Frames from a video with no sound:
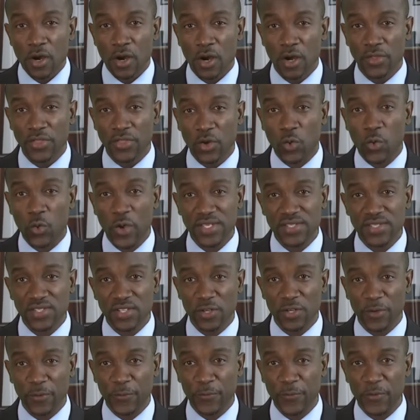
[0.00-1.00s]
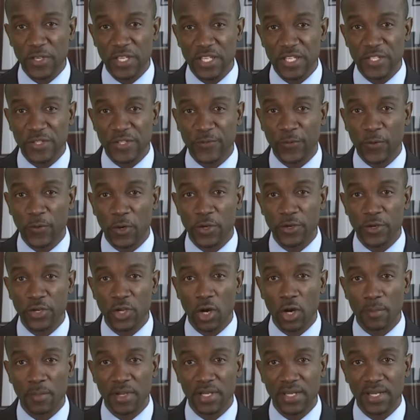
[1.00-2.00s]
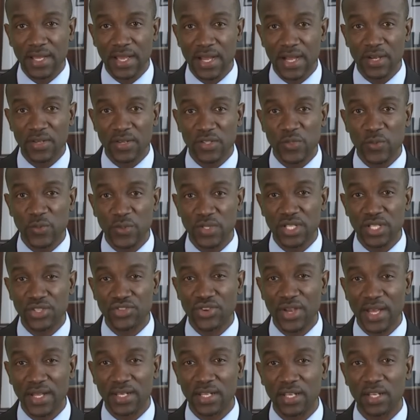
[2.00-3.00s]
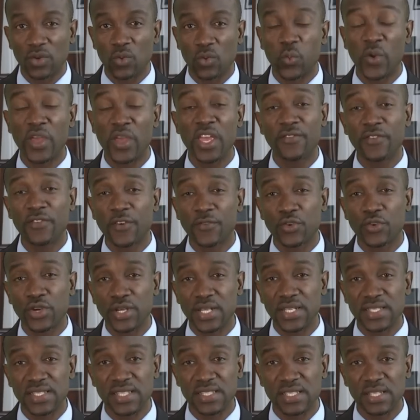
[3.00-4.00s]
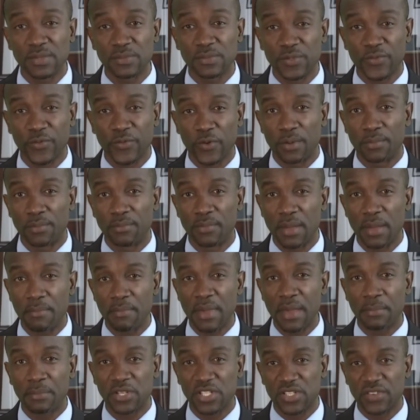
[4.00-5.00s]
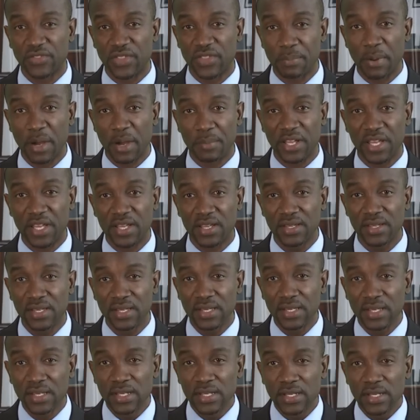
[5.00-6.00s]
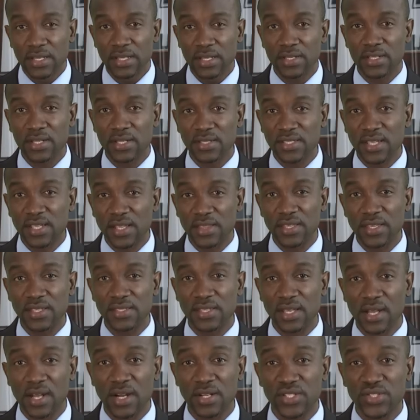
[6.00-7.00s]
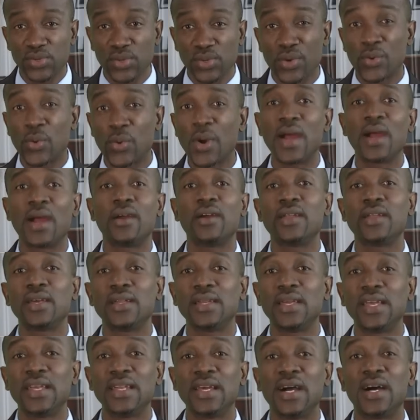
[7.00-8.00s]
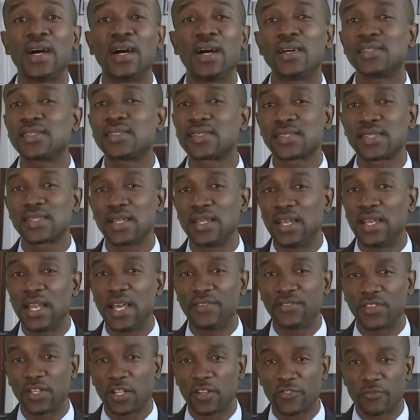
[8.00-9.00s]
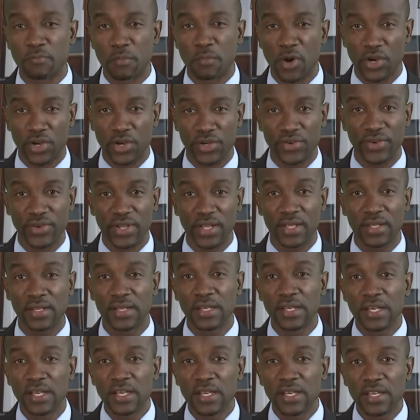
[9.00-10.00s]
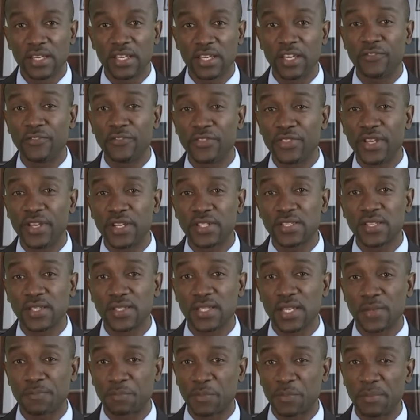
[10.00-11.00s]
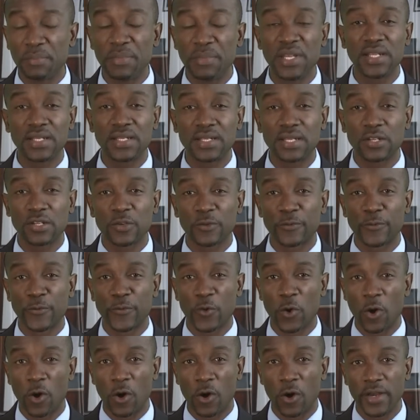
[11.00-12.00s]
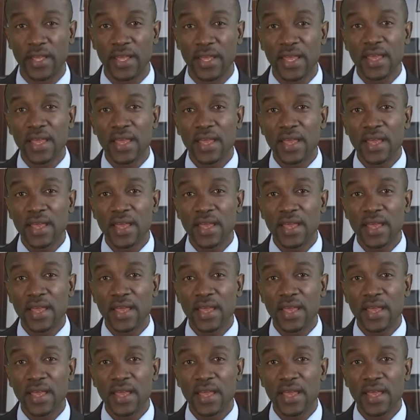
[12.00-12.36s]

On the question of fees for dormant accounts, which attracted a wave of criticisms from members of the public, Hylton said these accounts required an enhanced level of monitoring given their susceptibility to fraud,